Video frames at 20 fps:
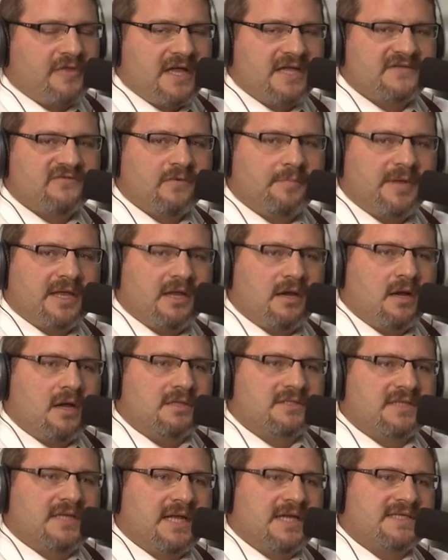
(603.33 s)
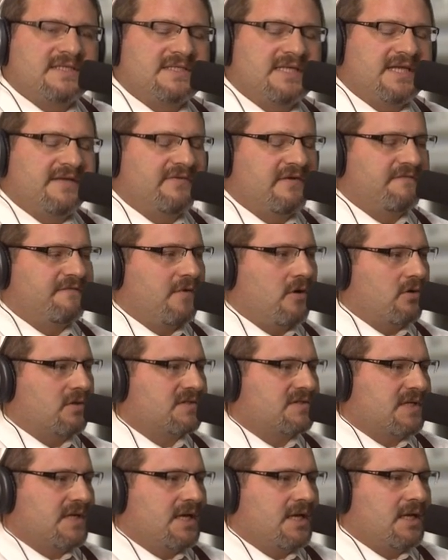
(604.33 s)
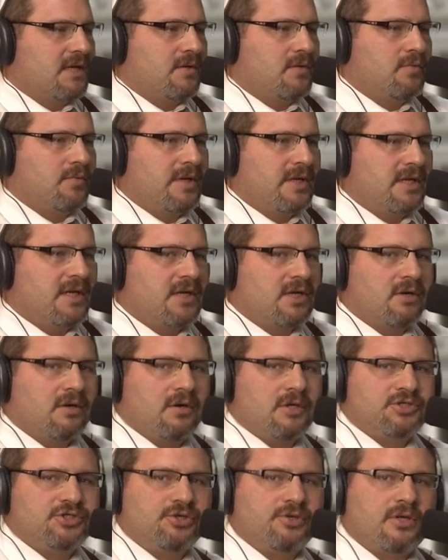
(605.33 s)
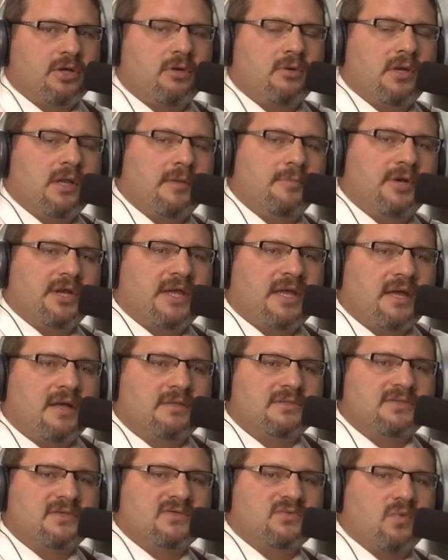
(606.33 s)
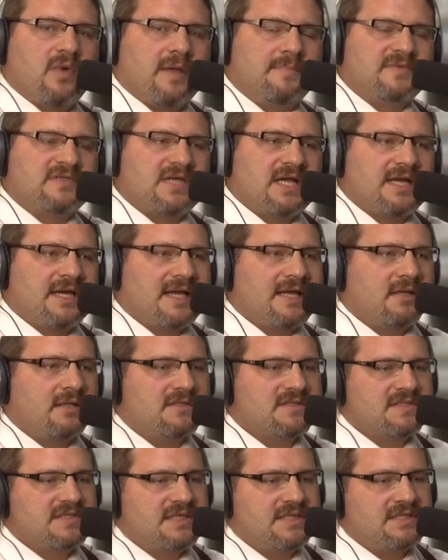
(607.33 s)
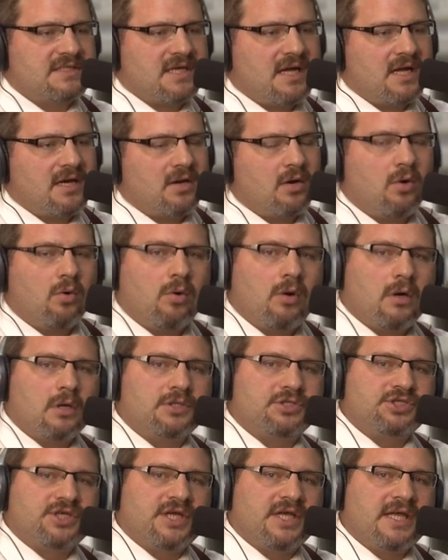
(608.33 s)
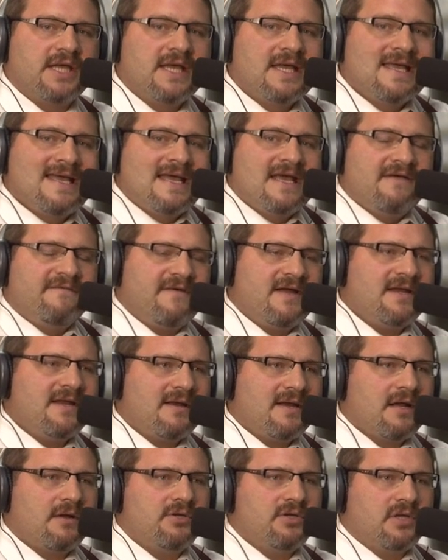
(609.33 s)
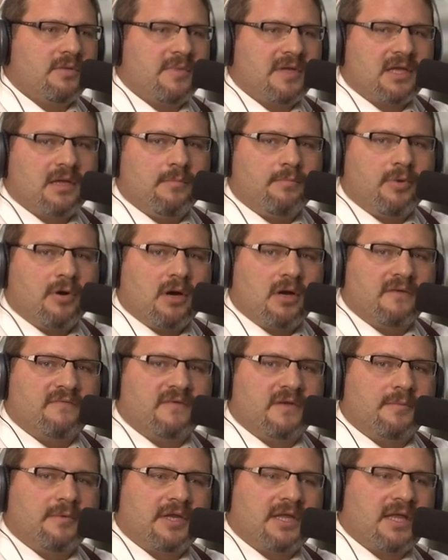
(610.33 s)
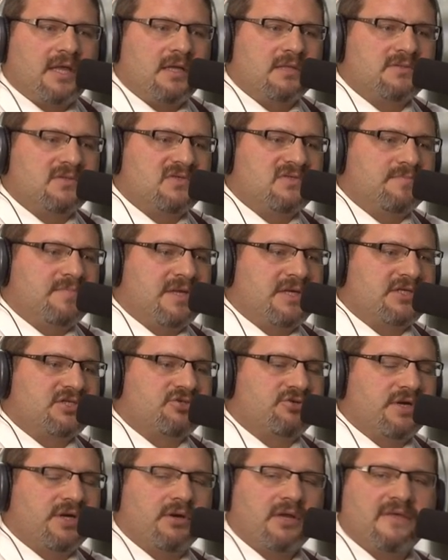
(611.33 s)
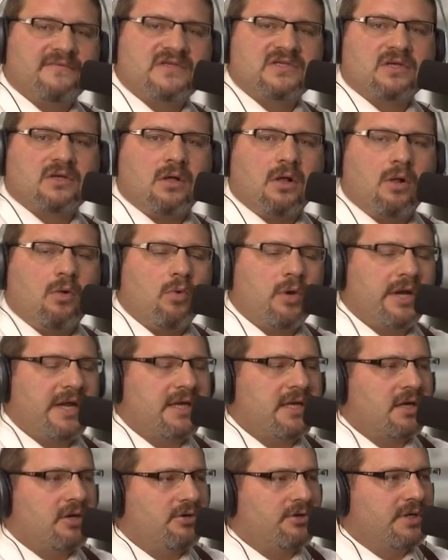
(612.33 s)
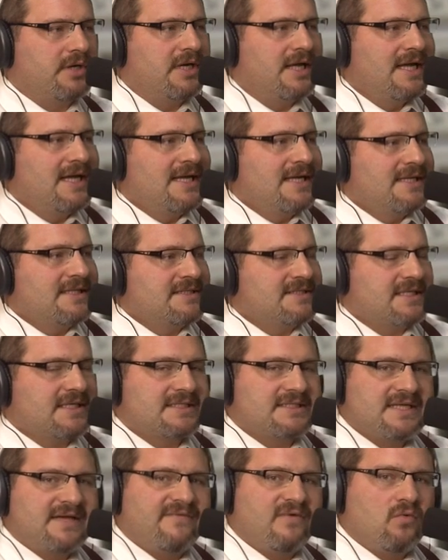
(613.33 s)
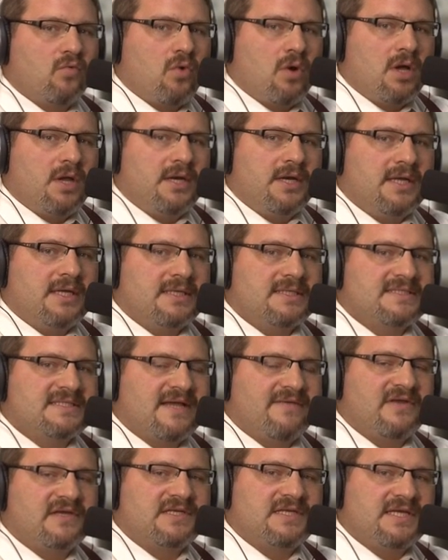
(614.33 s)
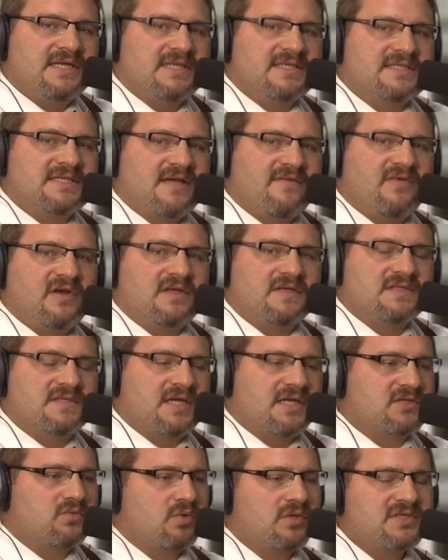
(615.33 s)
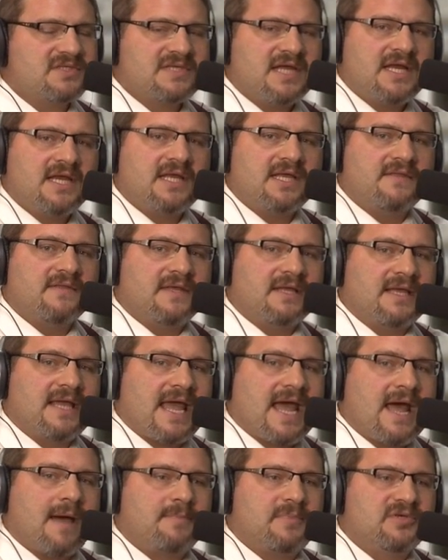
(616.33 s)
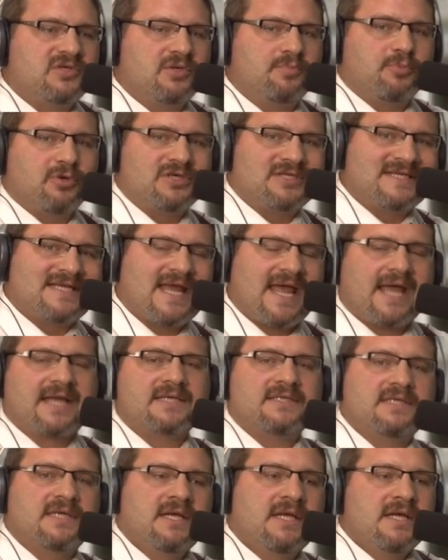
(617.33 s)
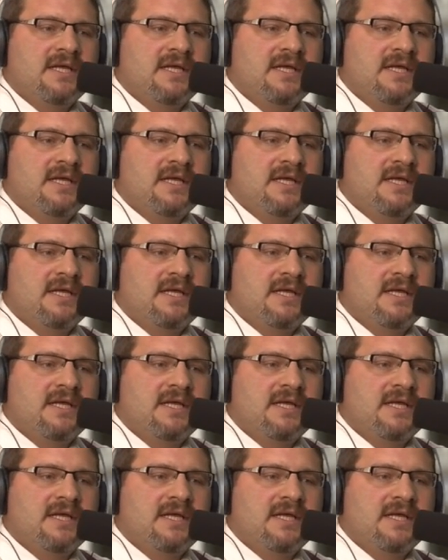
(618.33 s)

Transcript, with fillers: thanks for being on today, Steve. And folks, uh, we encourage you to go to Liberty Counsel's website, lc.org. Find out how you can become part of Liberty Counsel's ministry or give us a call, 1 800 671 1776. We're standing in the gap to protect